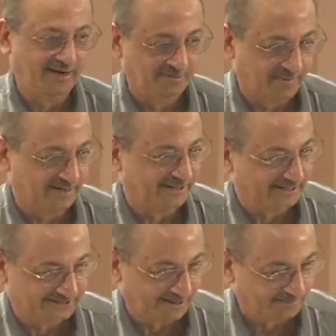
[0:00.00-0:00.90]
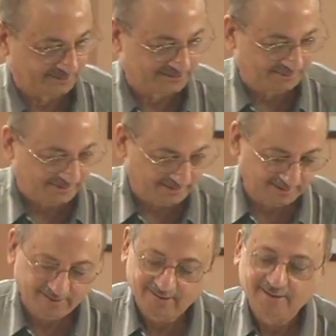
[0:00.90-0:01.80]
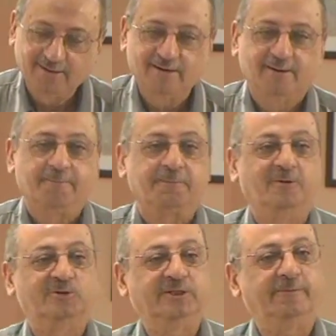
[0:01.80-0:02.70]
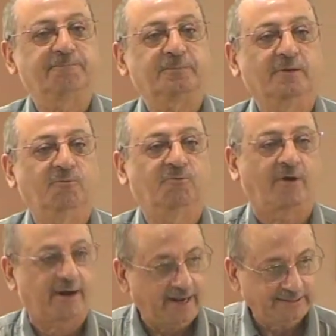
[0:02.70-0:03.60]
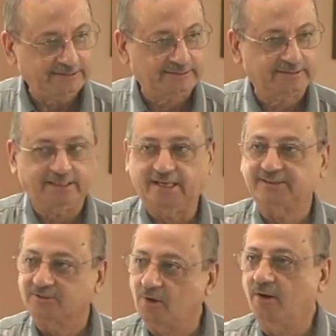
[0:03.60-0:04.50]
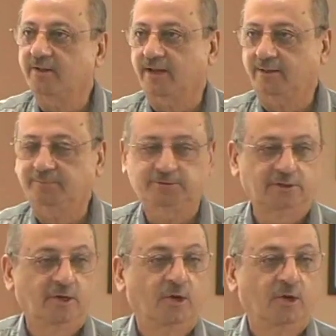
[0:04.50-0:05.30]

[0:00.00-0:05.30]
my example, so brother. You see, for us as non-Arabs,